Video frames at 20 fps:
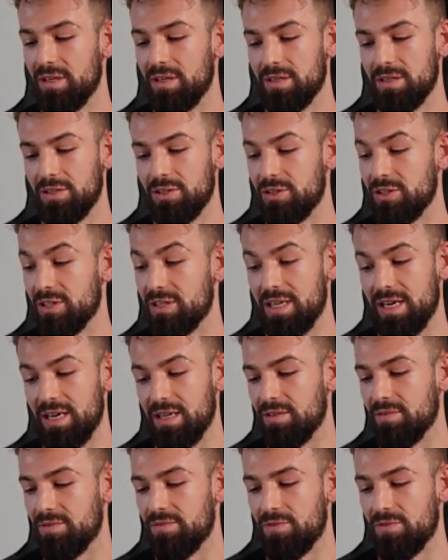just had
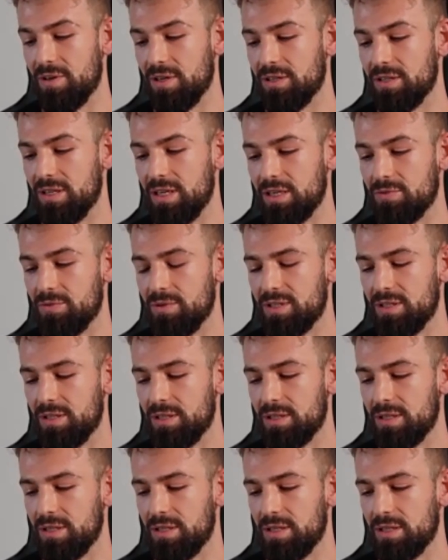a friend like
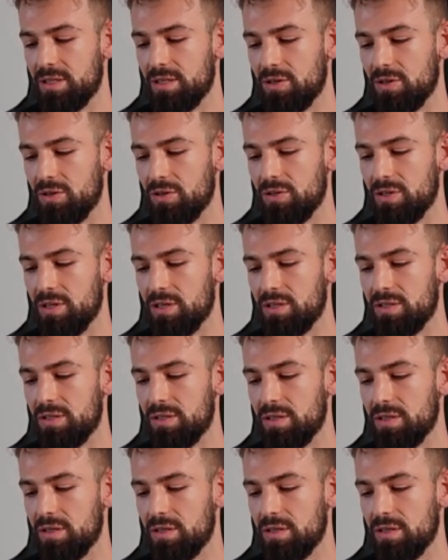recently that I heard that